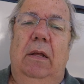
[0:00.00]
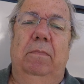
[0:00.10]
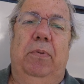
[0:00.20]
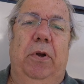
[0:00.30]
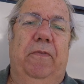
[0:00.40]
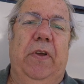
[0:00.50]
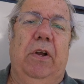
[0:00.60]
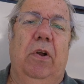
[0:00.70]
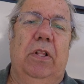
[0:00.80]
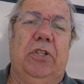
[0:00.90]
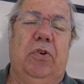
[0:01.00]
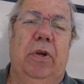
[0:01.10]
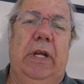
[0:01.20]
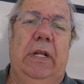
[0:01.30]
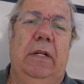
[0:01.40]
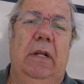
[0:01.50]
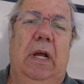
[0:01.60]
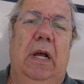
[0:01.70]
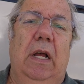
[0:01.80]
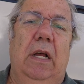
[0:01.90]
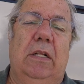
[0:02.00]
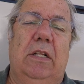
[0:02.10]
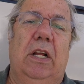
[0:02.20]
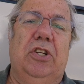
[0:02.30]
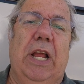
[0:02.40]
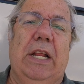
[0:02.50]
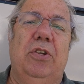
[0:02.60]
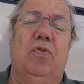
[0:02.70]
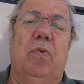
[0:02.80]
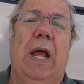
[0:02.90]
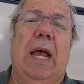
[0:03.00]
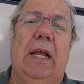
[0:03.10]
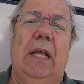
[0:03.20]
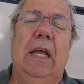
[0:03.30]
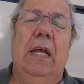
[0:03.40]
put your finger on the screen, touch and drag